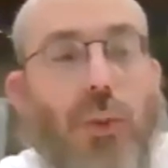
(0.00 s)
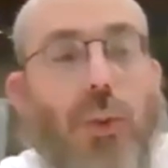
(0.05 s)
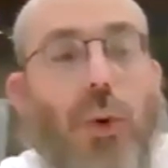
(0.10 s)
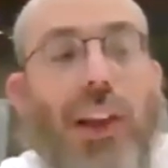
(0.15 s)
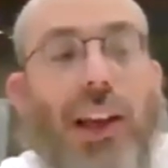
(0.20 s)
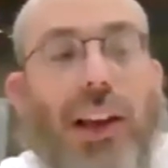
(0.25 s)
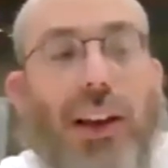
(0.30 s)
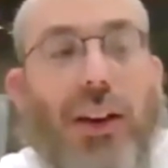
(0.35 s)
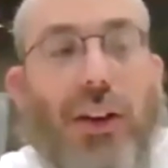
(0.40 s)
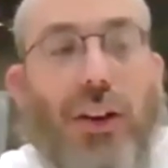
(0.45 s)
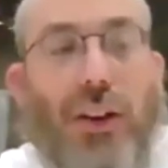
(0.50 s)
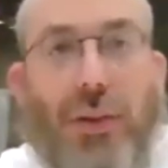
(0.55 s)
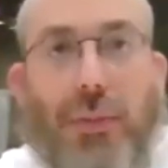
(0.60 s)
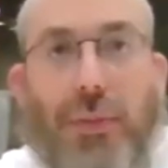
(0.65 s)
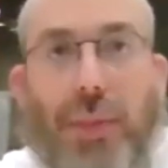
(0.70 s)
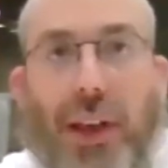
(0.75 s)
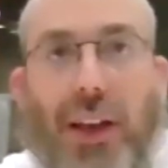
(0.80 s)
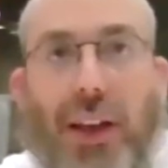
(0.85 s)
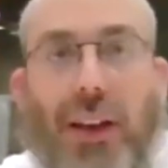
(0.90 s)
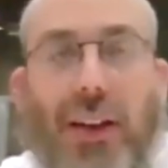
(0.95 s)
and what it
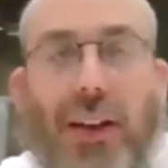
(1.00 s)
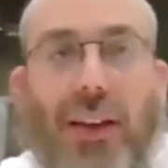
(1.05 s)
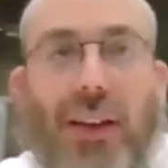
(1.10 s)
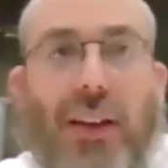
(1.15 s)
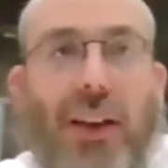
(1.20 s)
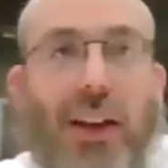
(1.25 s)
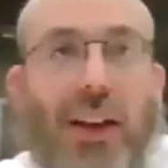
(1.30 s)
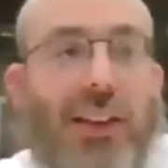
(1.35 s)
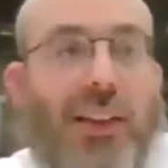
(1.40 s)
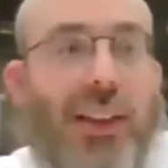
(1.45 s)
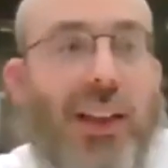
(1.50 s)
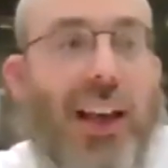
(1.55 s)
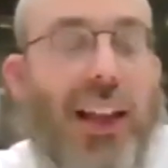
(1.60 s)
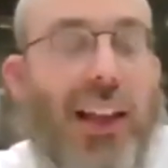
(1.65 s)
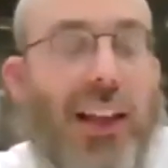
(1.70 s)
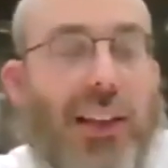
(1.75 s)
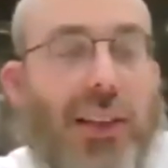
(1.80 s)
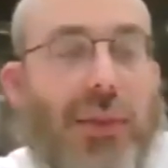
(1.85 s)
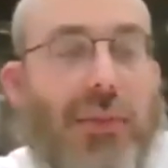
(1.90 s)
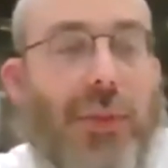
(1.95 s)
could be. It's
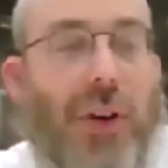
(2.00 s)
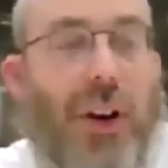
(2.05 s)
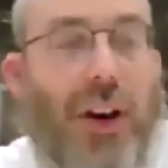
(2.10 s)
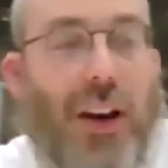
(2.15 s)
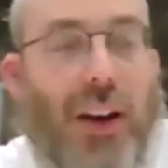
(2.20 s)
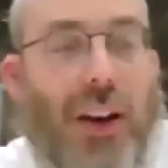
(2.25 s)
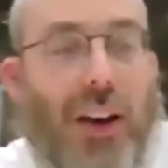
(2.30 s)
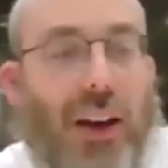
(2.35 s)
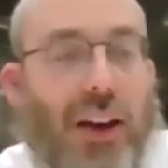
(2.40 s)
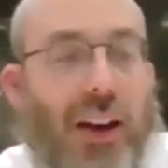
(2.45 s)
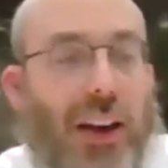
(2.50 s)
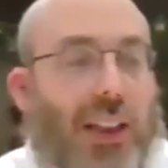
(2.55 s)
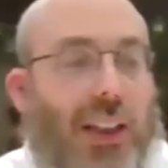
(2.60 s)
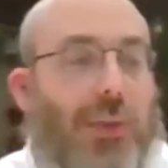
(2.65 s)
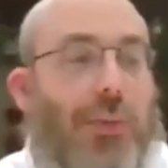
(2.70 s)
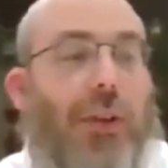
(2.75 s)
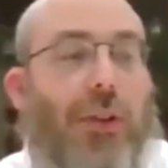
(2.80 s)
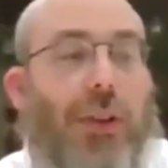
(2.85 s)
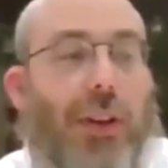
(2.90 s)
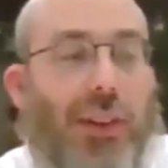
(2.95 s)
again, it's my
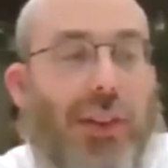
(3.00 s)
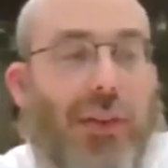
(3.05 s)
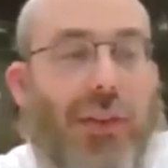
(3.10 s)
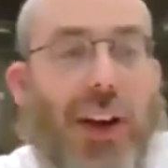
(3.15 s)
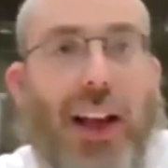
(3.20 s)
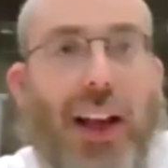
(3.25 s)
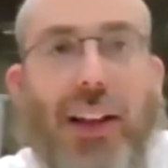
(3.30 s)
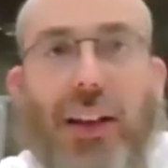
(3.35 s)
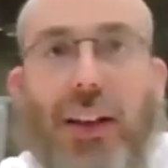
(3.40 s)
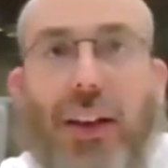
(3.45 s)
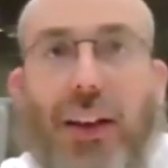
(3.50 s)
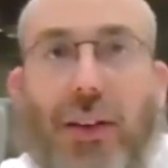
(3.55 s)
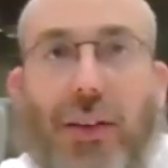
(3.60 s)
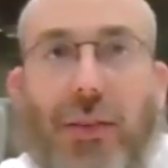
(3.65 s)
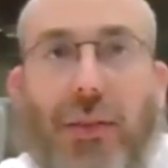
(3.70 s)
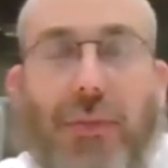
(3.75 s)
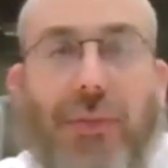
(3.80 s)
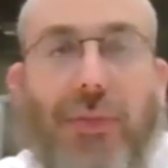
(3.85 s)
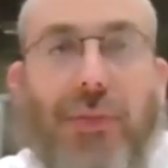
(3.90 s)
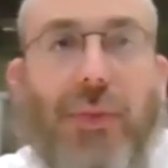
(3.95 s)
experience of Chanukah.